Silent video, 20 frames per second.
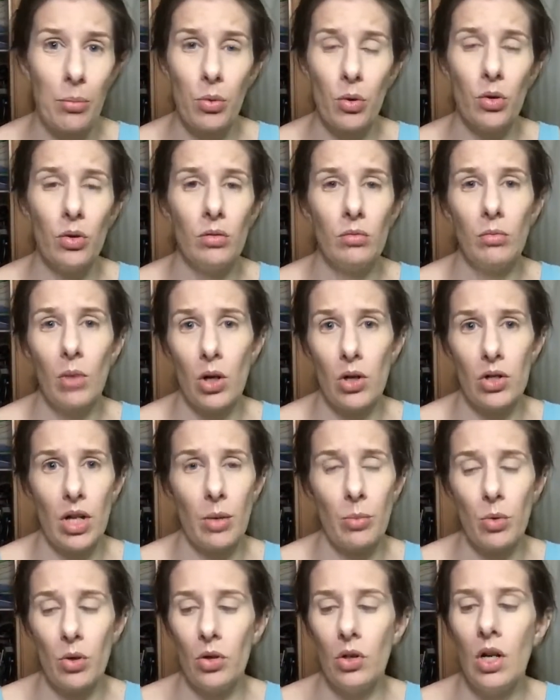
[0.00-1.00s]
March,
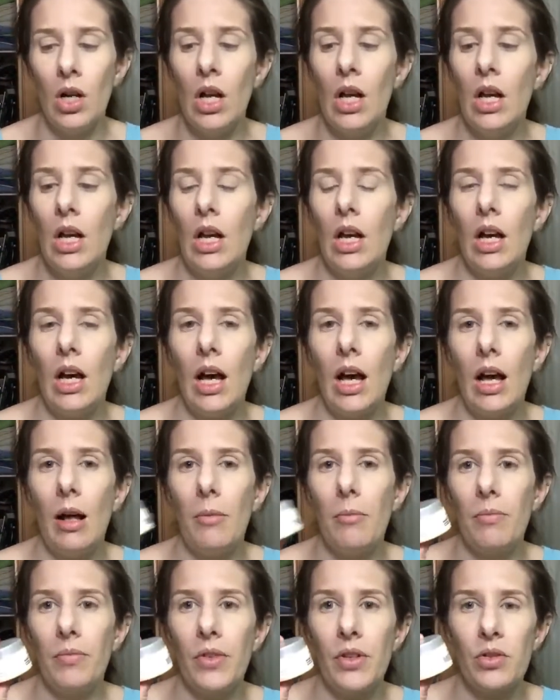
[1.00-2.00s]
April.
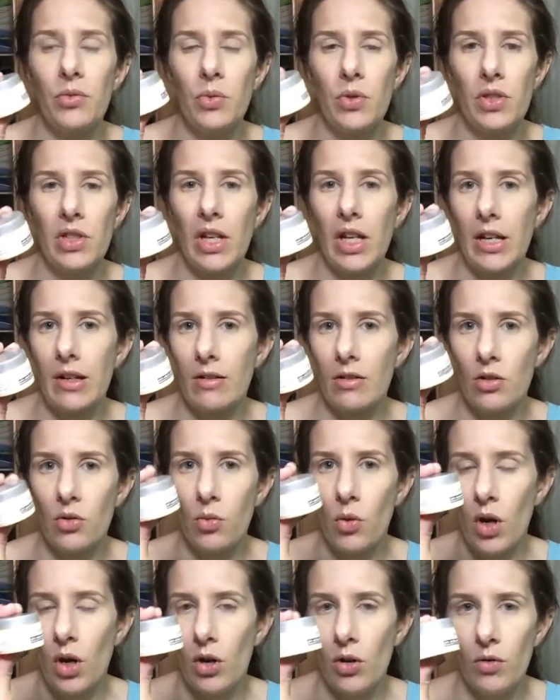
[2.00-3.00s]
This was like
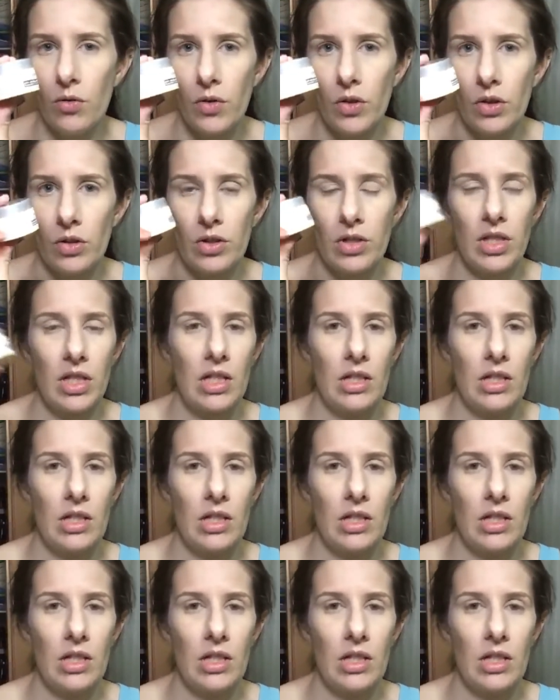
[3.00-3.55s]
$12 to